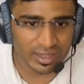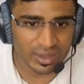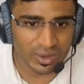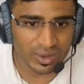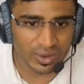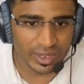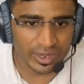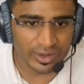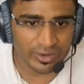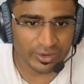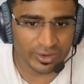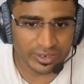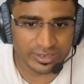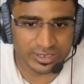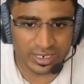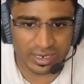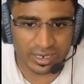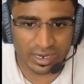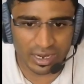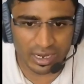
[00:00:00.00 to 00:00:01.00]
okay, you need to
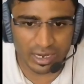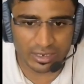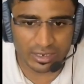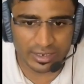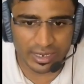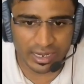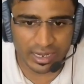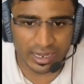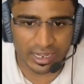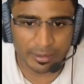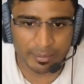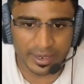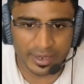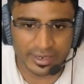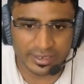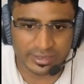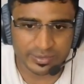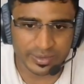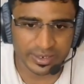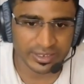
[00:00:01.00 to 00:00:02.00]
check till n
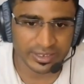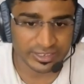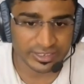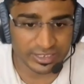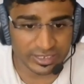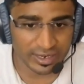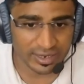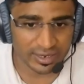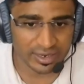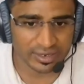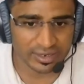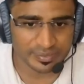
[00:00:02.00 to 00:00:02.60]
minus 1 in general.